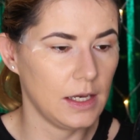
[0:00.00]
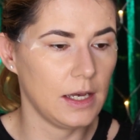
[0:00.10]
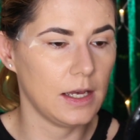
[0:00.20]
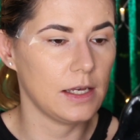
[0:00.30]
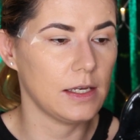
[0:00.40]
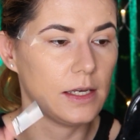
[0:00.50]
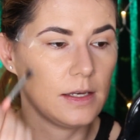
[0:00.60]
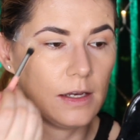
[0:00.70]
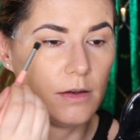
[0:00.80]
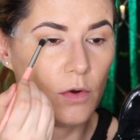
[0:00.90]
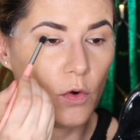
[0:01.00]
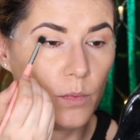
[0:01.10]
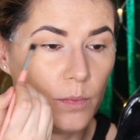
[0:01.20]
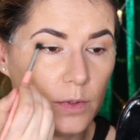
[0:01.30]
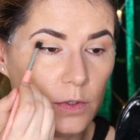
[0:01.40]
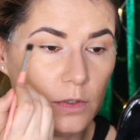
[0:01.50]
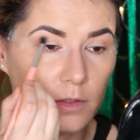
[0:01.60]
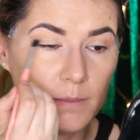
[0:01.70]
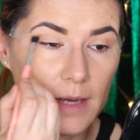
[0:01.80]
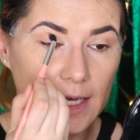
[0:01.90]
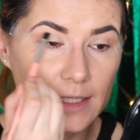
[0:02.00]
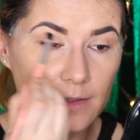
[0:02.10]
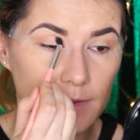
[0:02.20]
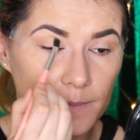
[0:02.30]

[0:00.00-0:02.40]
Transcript: I uh, hope you don't mind.